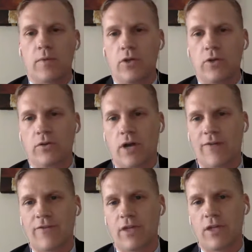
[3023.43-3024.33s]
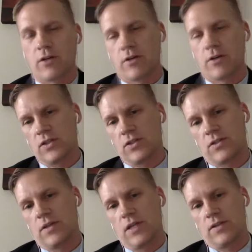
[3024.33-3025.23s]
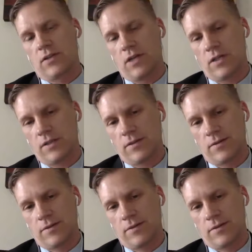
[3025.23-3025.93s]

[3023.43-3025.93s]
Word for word: you'll often hear it's it's it's